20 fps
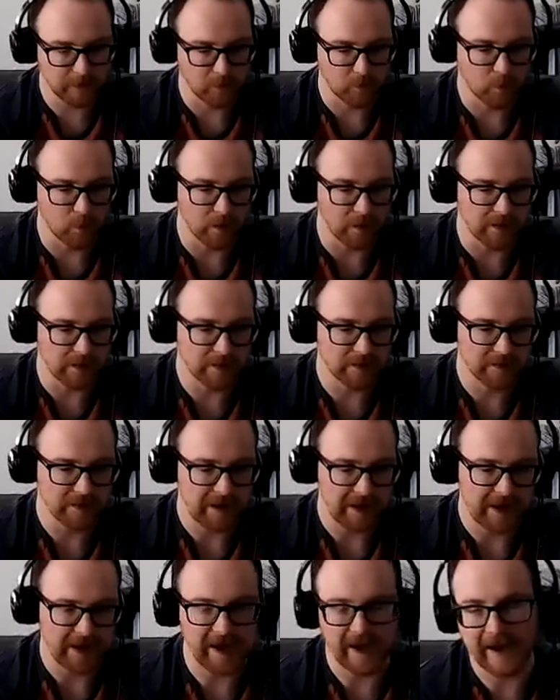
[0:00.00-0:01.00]
with
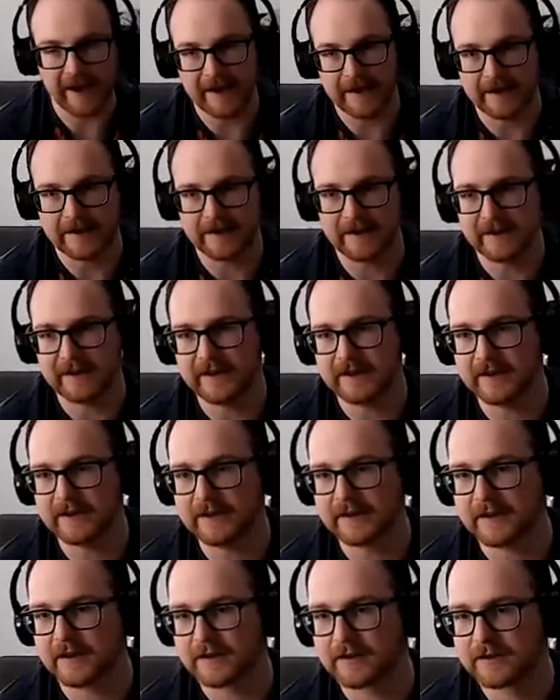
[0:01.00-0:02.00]
a
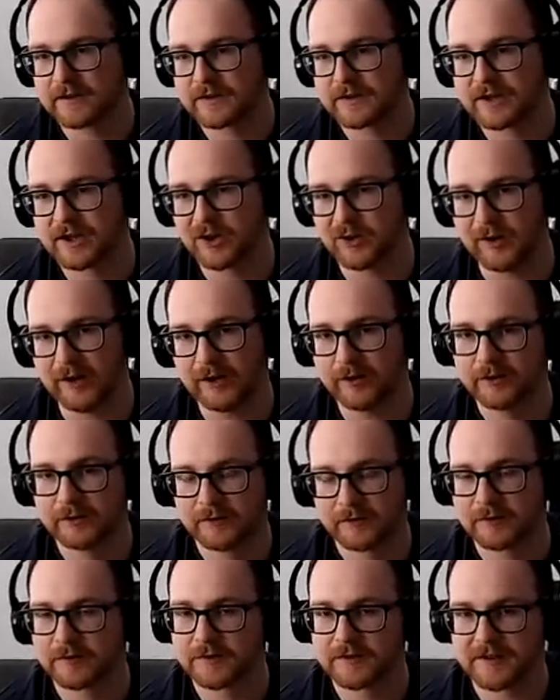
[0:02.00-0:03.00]
2-0
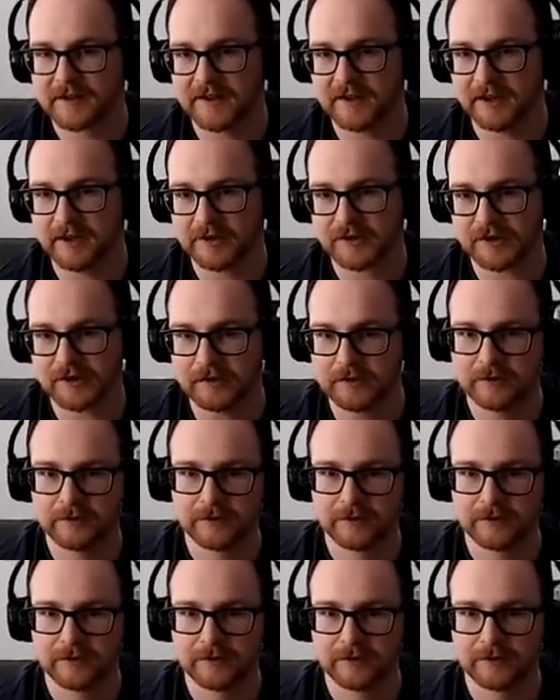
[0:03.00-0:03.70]
to the Arsenal.